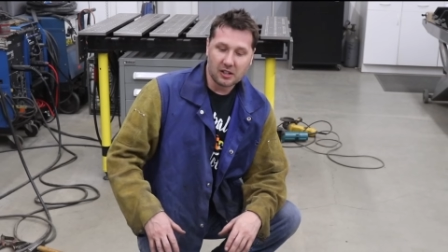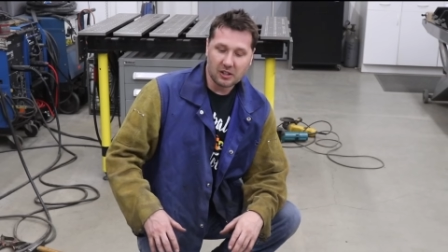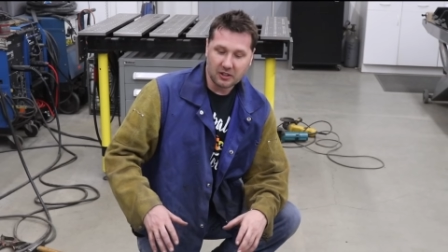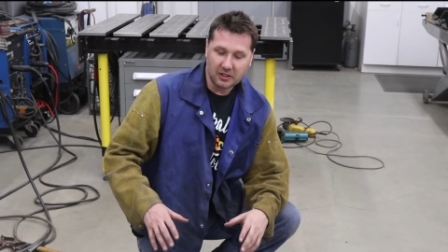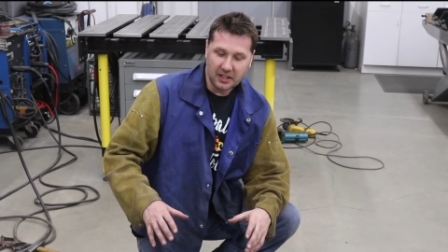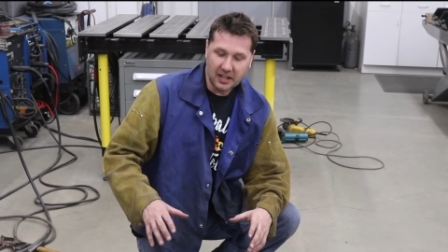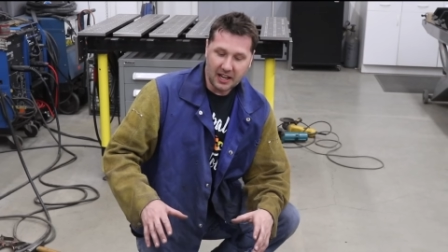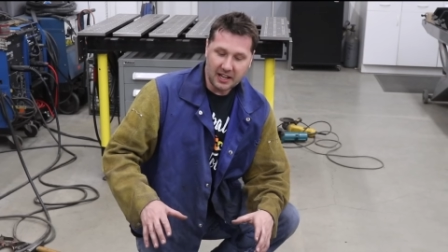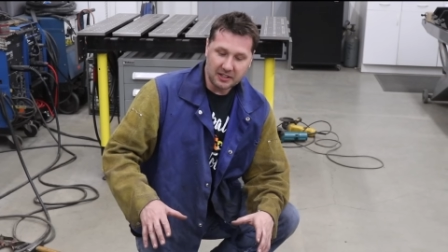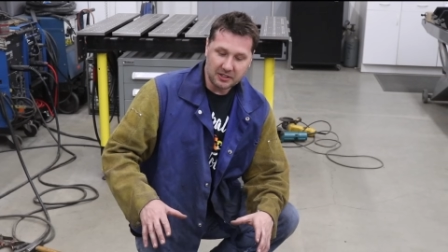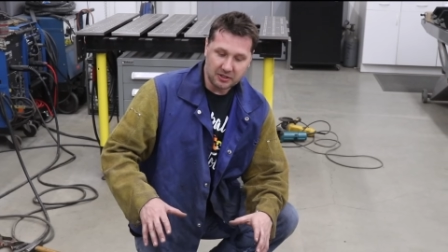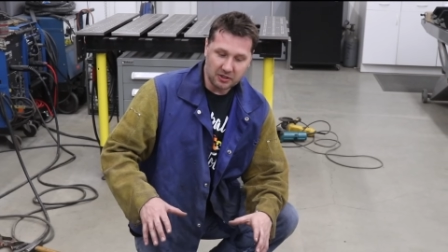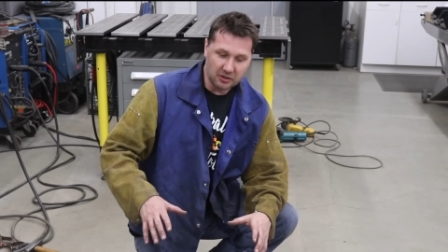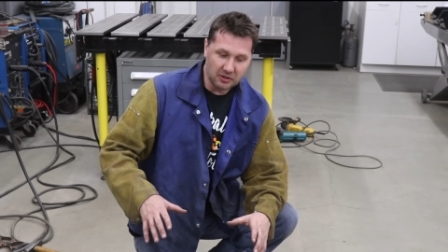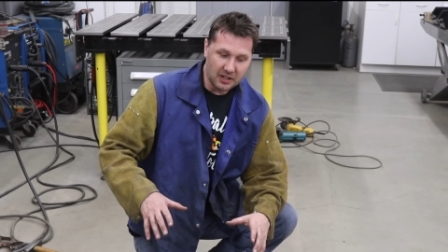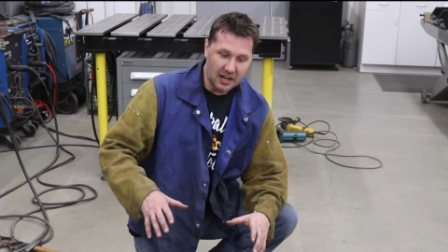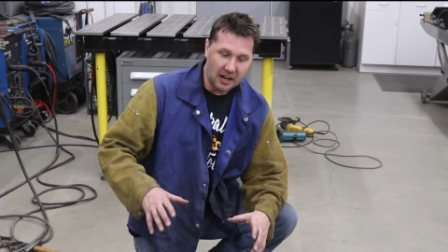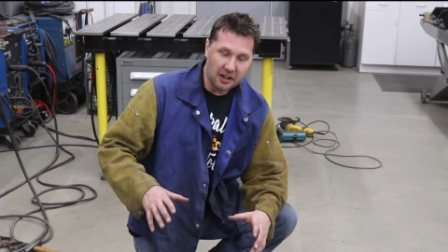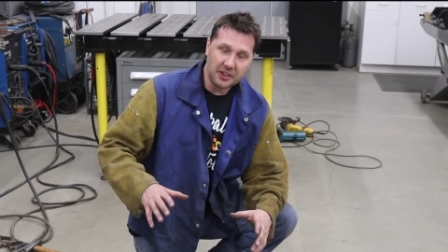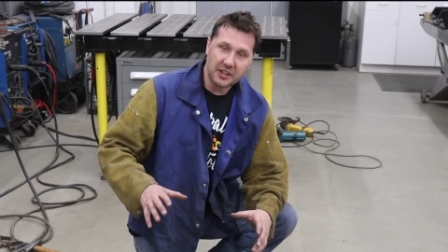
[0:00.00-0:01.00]
Okay, so
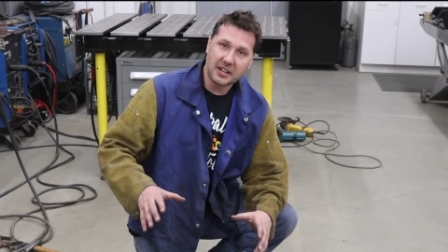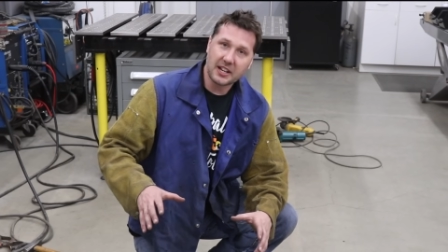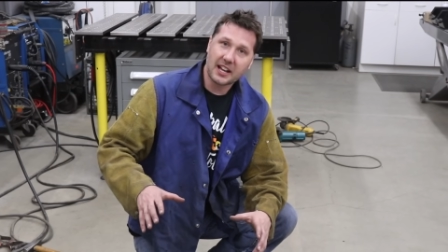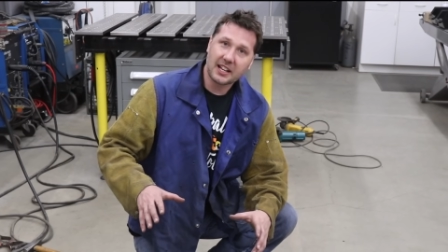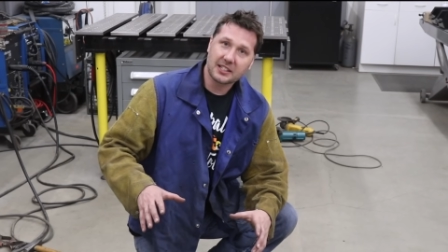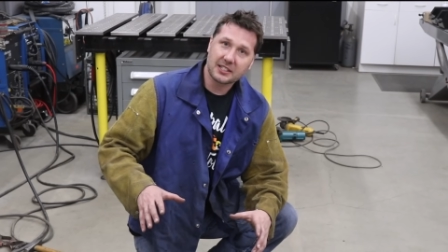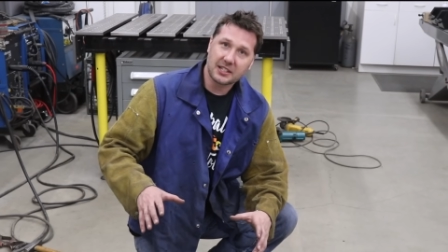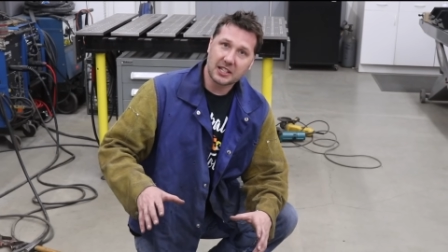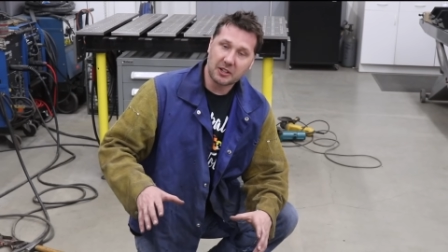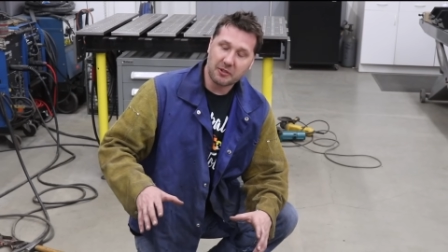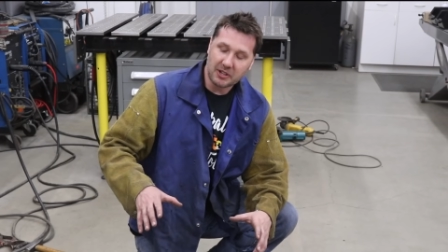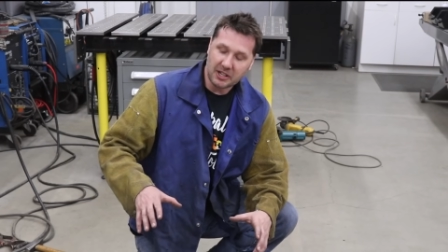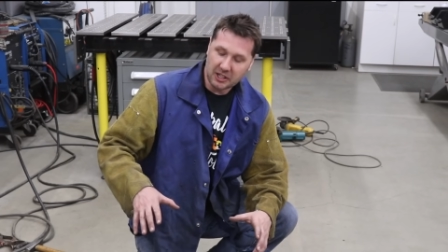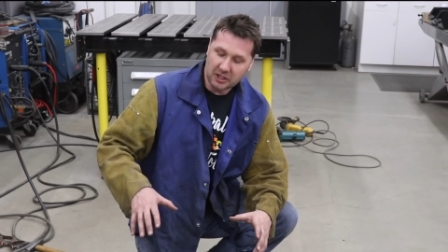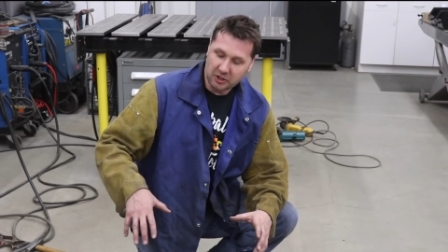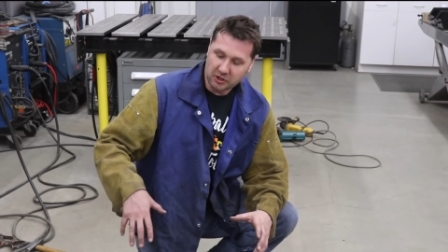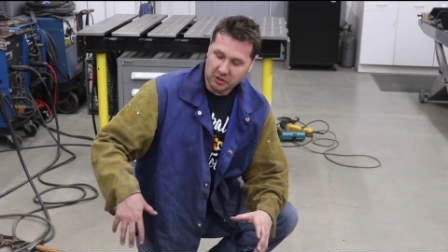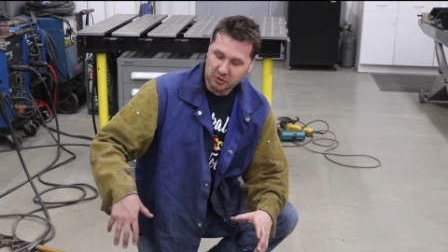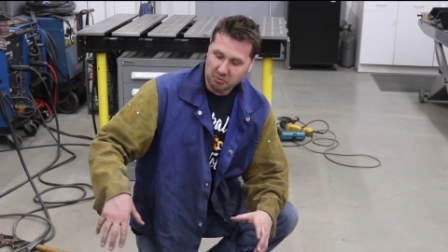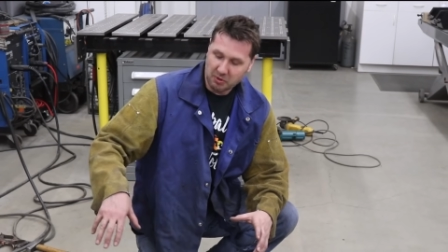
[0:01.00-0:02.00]
now the next thing we need
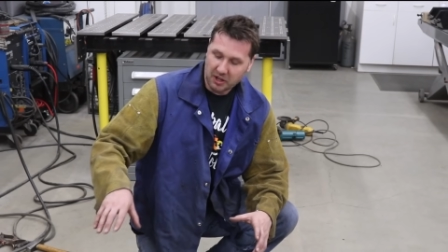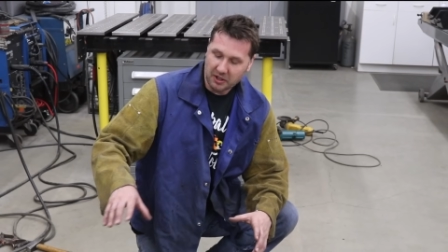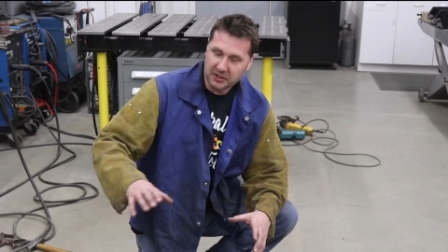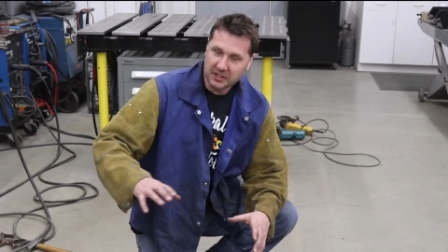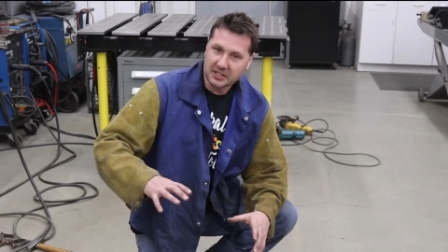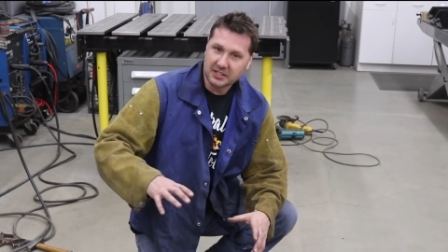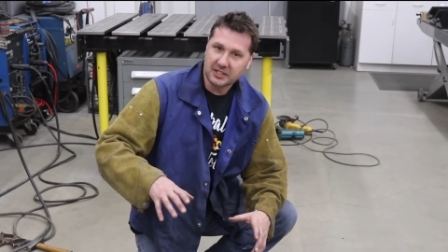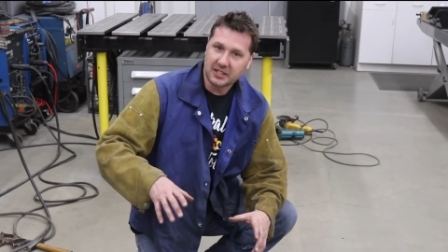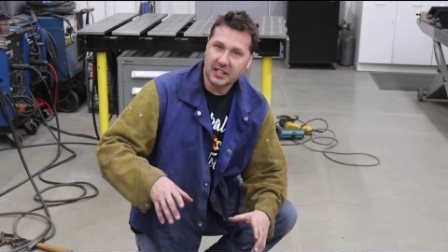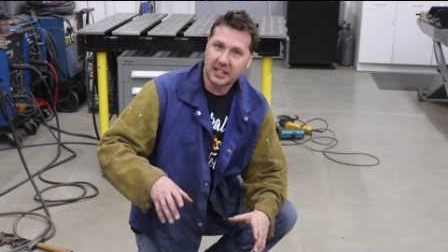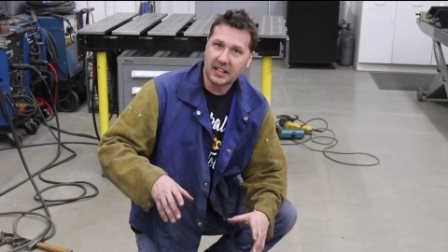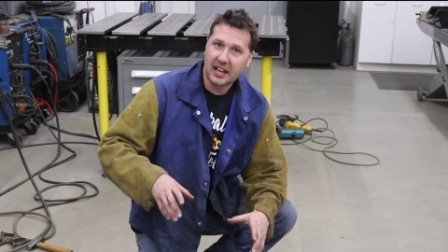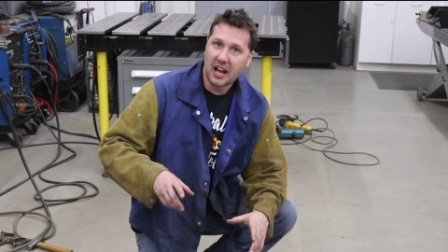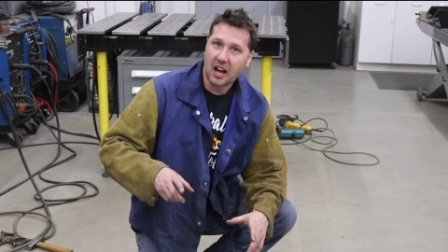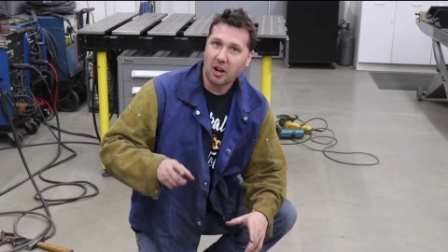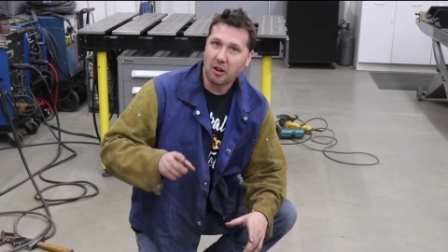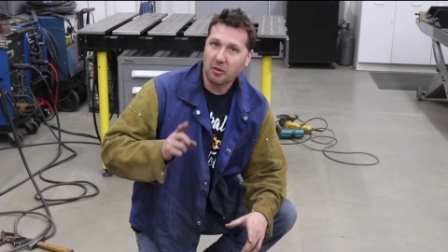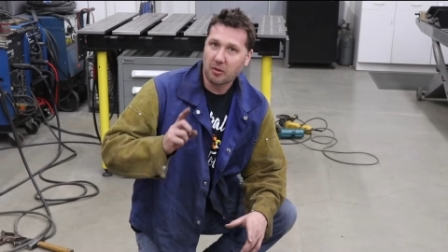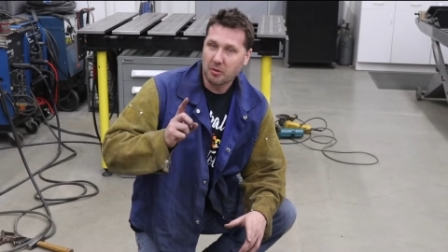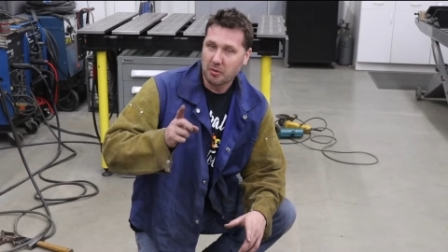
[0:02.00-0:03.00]
to do is weld this thing
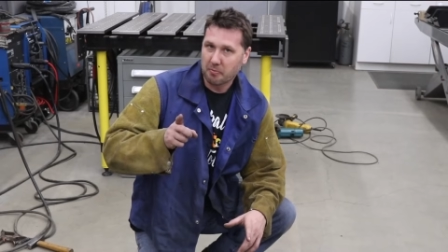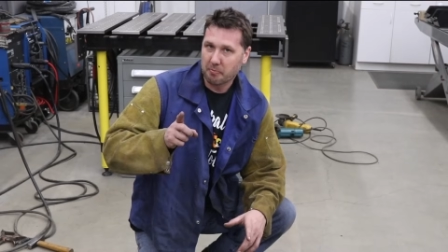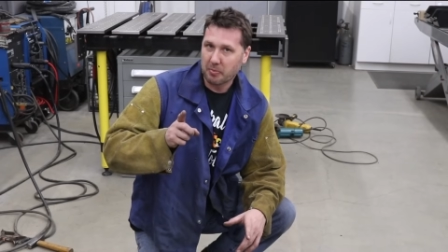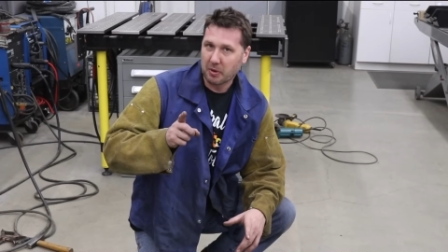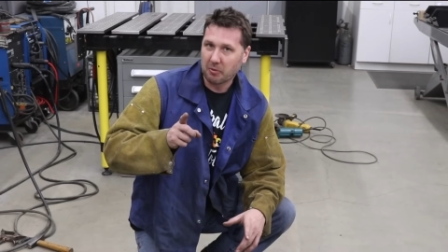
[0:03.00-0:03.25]
out,